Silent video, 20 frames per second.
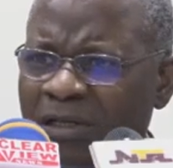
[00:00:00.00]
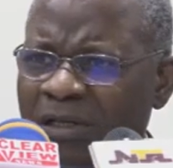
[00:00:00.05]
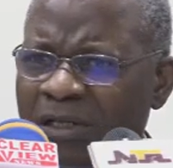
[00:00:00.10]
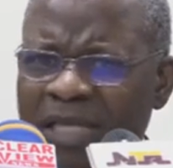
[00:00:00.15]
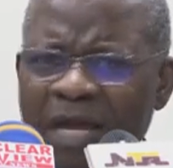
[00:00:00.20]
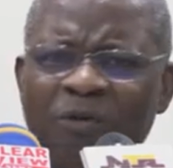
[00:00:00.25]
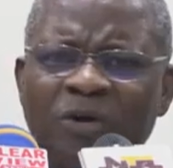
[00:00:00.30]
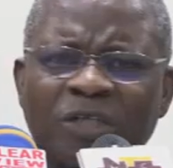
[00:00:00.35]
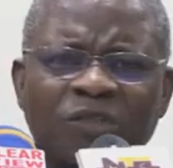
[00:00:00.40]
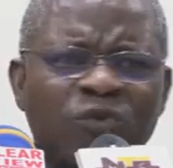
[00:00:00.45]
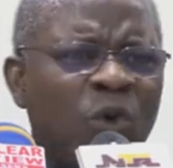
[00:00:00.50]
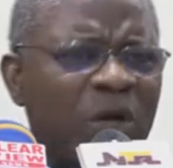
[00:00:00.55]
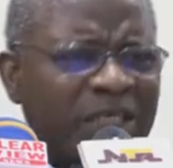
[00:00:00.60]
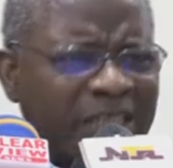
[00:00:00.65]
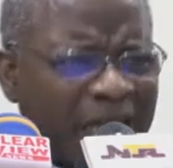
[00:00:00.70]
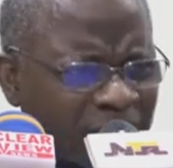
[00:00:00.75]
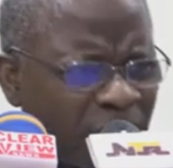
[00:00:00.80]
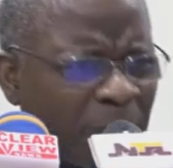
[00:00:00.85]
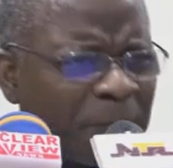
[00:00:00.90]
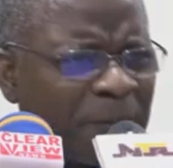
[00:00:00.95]
There was
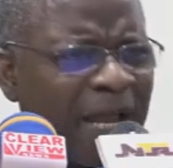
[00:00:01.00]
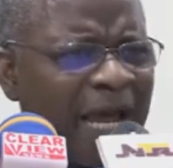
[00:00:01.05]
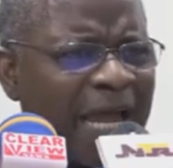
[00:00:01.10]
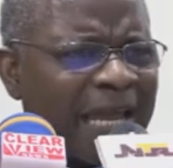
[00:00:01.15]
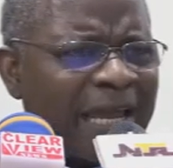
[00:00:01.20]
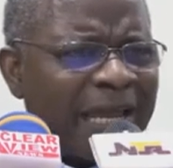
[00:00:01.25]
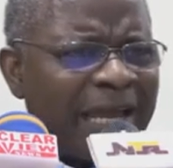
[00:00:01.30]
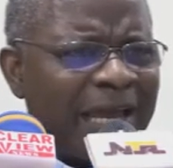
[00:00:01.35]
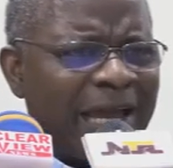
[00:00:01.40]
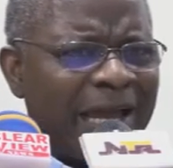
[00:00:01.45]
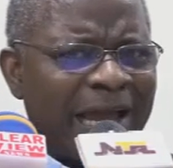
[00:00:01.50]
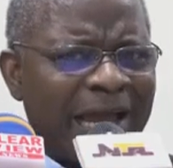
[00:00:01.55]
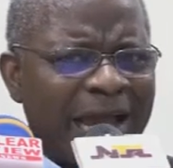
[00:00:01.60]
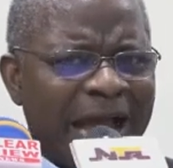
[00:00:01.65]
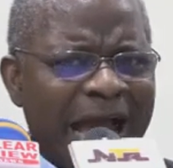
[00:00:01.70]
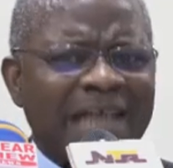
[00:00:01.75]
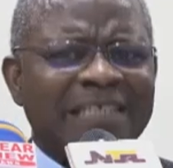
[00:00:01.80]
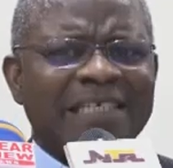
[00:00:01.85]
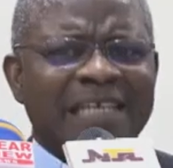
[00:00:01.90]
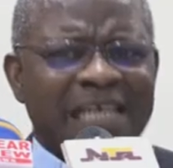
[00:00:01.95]
water supply. As